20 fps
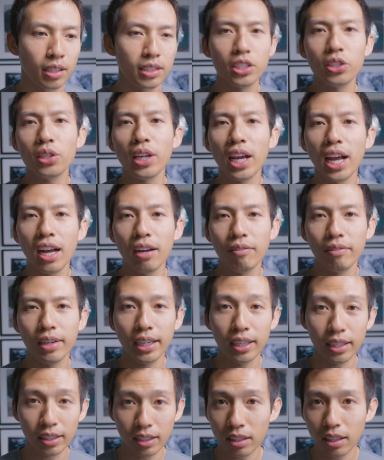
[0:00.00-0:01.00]
let's say you have
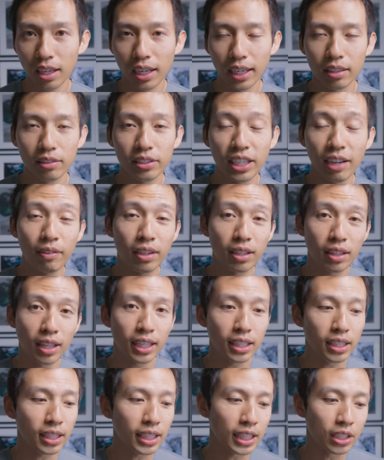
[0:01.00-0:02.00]
a client, you have a
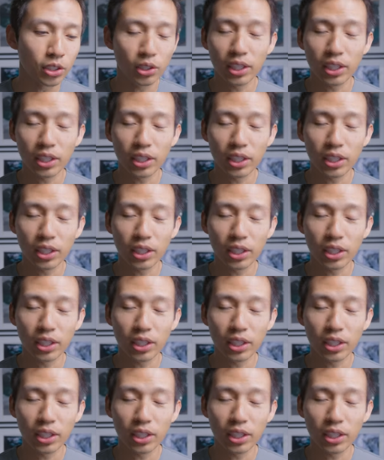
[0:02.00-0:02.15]
client lead.